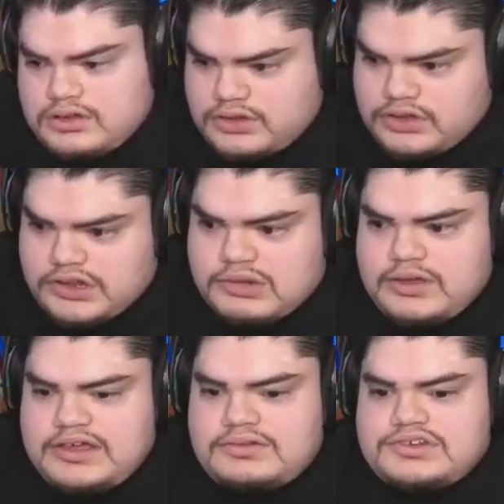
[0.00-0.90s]
Good
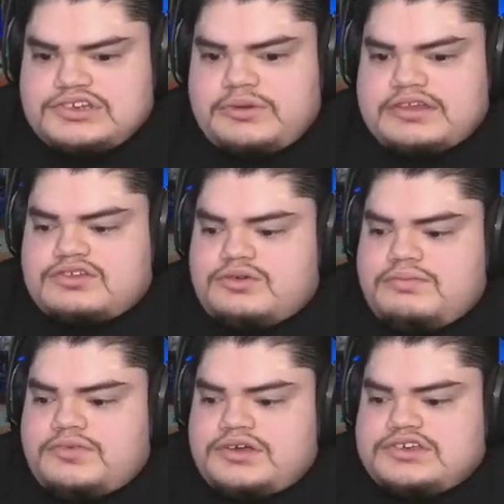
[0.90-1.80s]
swing. Just right to him.
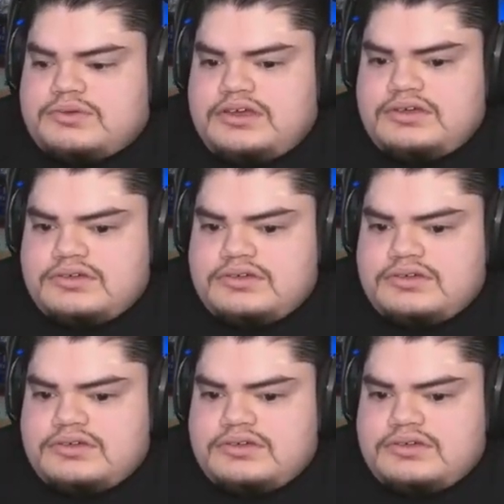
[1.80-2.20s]
Good swing.